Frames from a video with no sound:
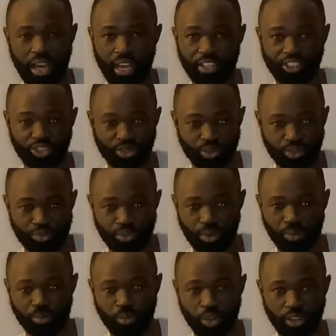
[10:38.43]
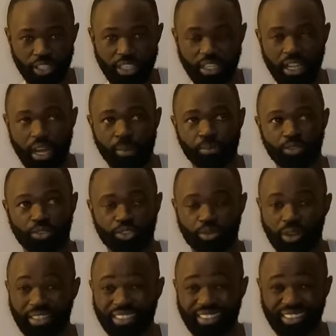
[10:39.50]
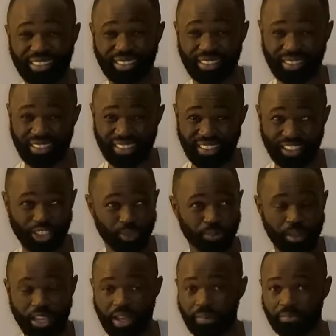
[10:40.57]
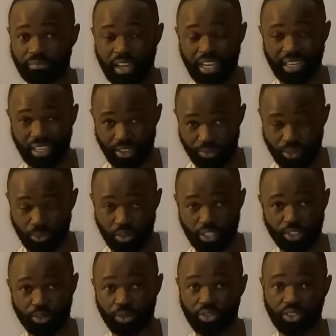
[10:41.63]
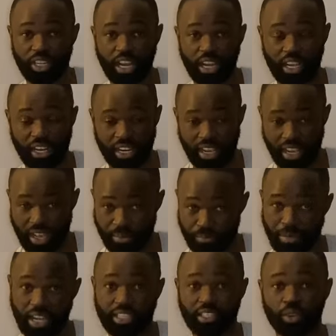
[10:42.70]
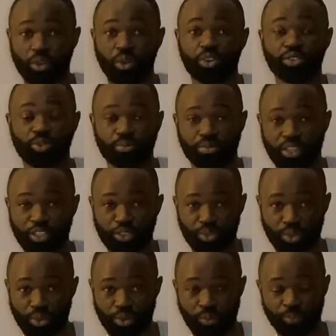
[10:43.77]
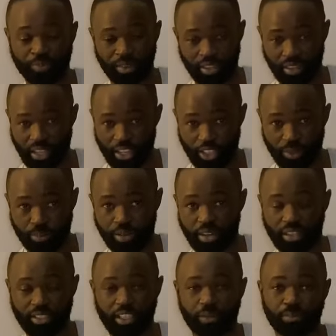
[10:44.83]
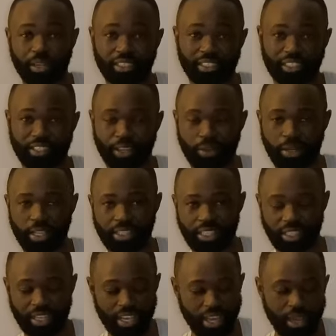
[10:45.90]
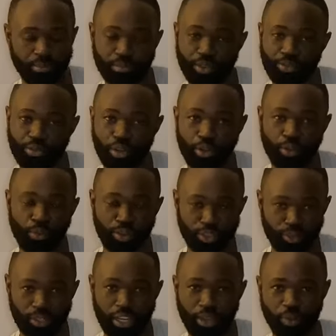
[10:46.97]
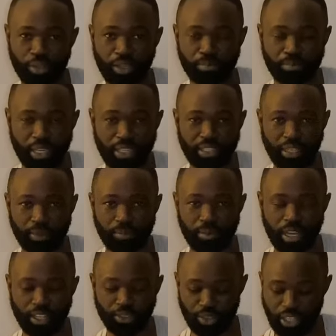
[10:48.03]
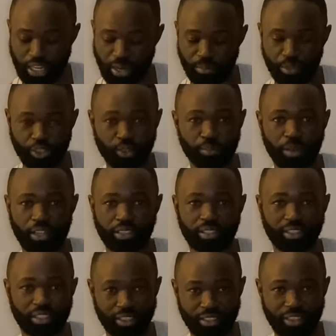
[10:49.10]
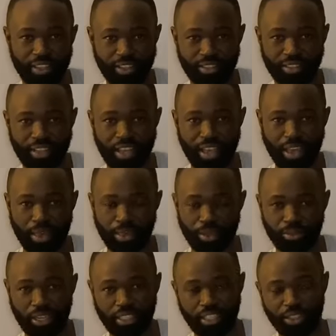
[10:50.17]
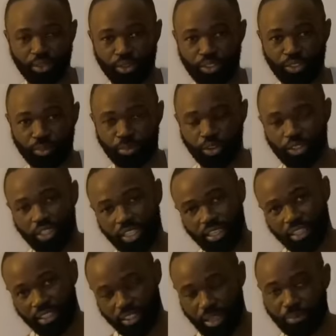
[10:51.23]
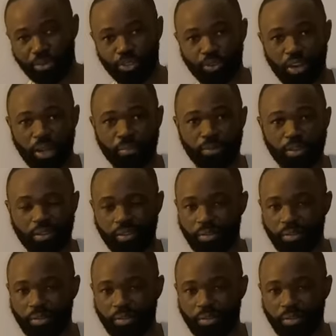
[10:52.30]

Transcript: I stood from morning up to towards 6 p.m. I left when it was dark. But all to bring to you the experience at Manchester United before we do take on a big team like Tottenham Hotspurs. This is the United Hotspot. Subscribe.